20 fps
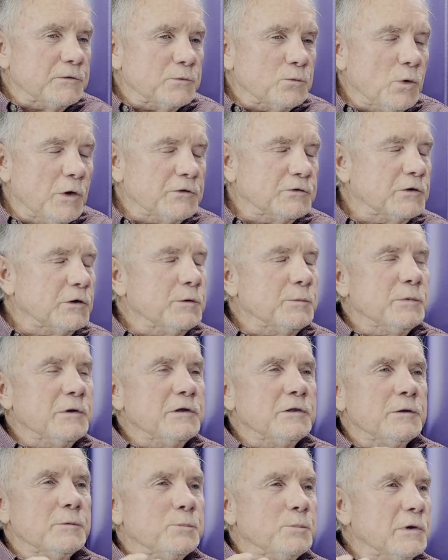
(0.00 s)
what's going to be
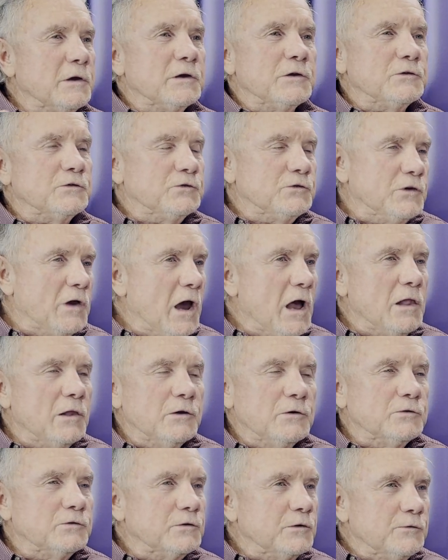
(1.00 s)
the biggest
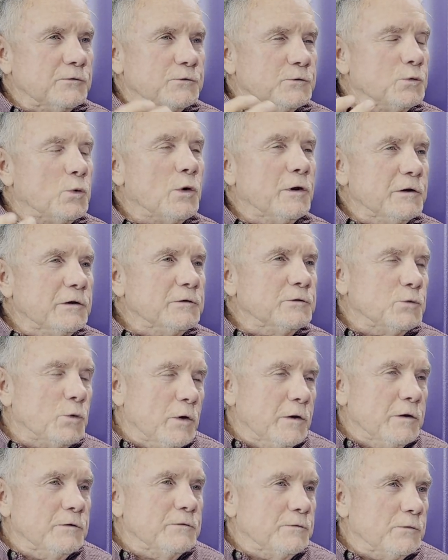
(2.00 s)
challenge of
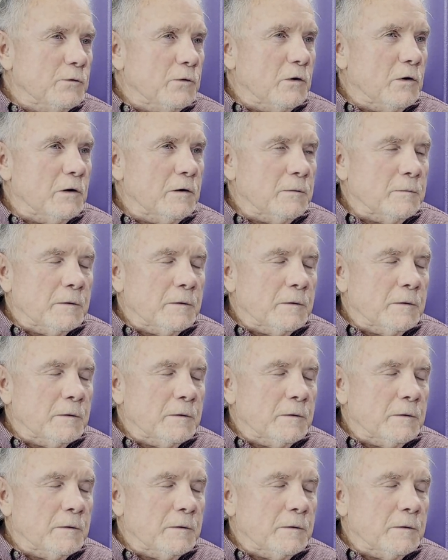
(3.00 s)
2024?